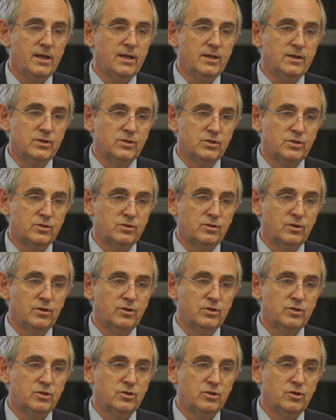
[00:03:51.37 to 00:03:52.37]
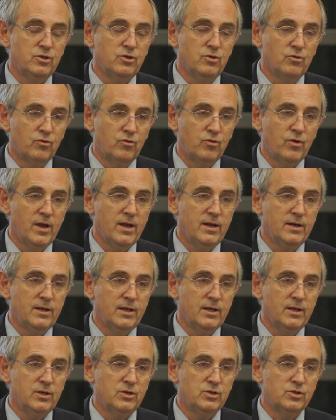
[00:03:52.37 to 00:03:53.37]
is that Ukraine
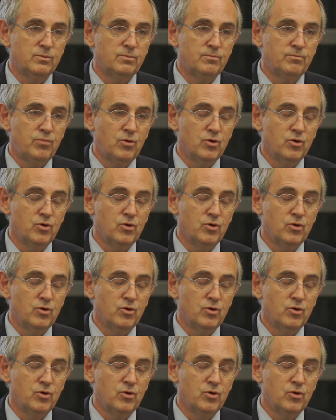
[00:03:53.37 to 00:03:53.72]
is